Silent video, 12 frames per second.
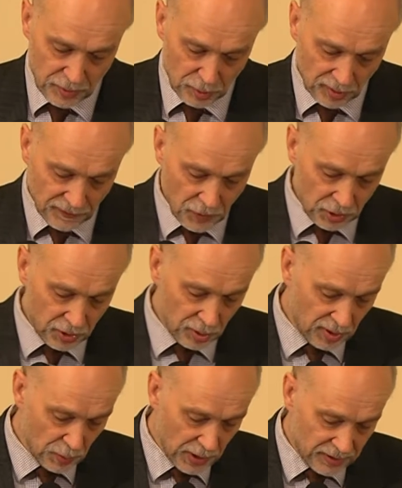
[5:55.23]
whose
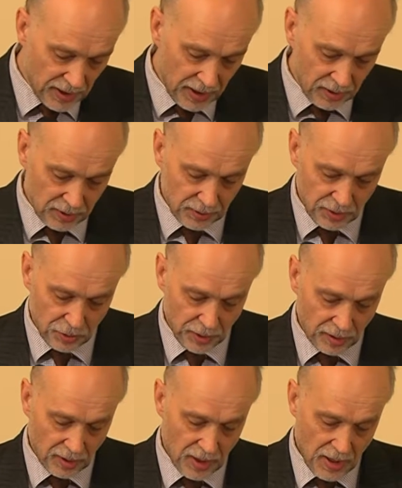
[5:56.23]
photos were taken
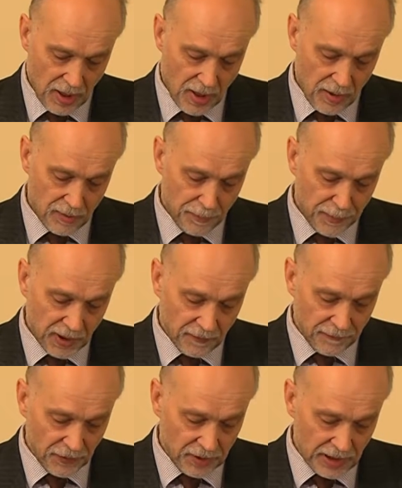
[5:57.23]
during the peak
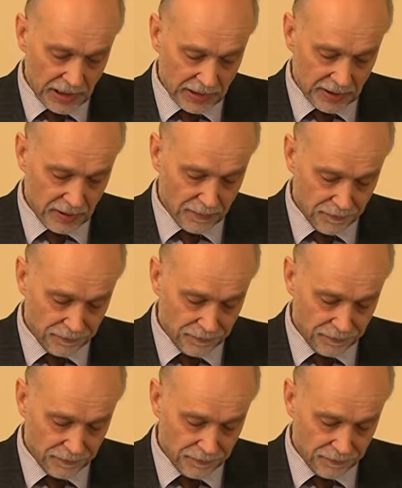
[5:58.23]
fertility,